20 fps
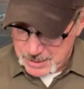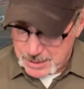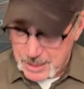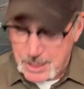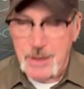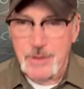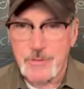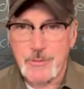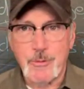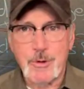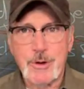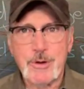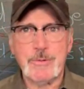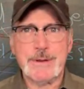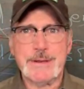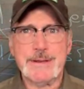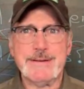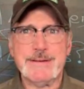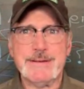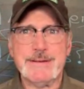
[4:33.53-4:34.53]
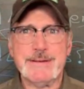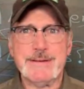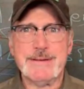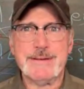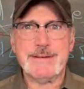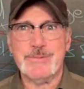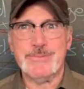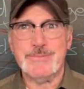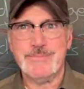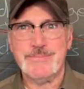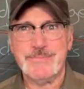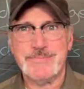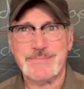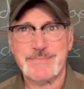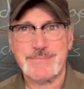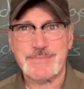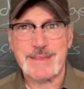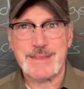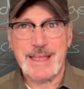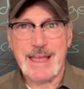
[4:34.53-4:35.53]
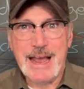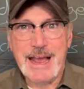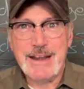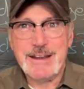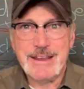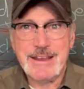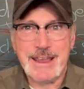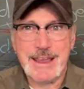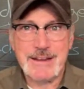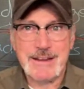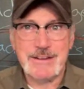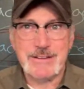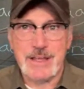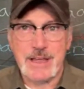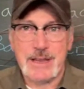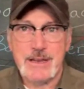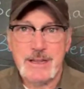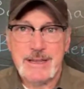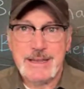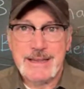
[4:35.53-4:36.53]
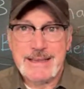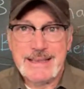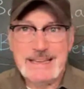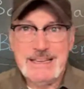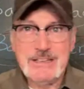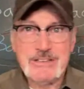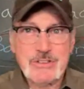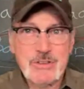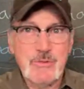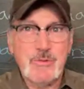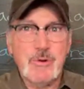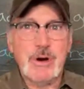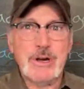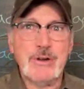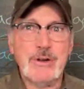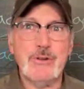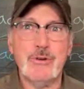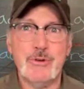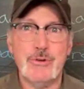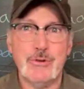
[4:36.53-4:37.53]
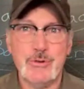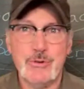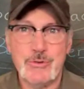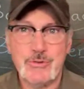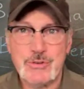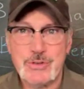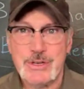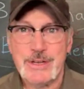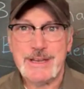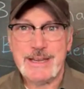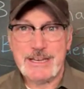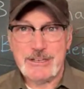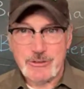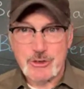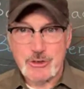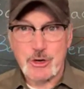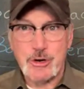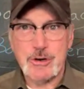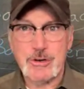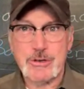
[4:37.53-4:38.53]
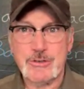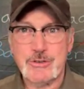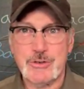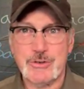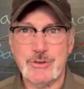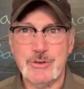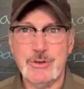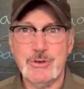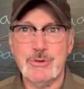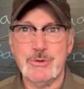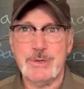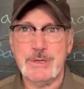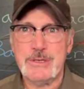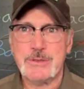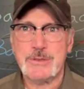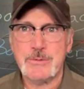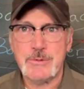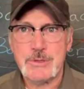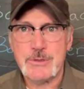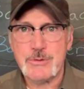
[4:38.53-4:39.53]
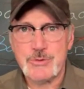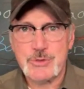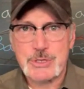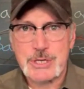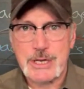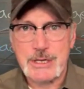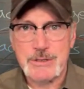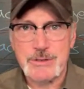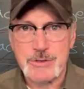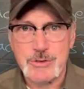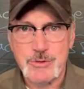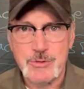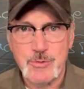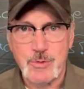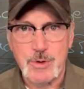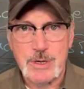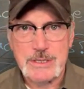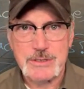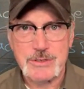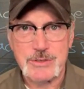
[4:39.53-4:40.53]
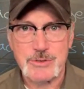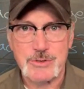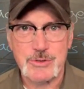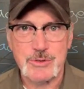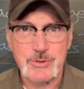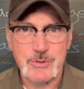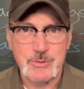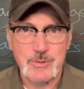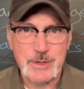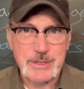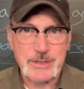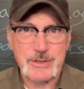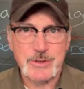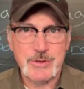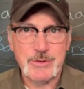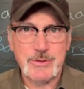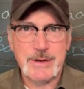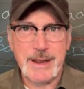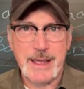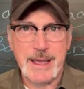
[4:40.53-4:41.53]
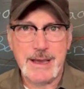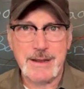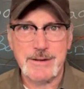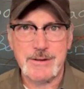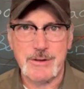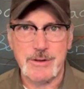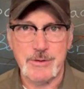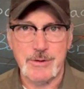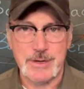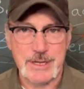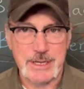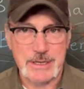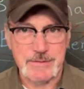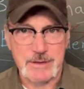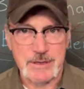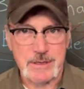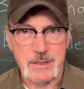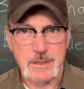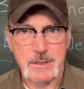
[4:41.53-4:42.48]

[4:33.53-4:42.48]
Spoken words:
So what are we going to do? How do you handle that? He's the one who's in charge of you. He's the one who's telling you what to do, when to do it, how to do it even.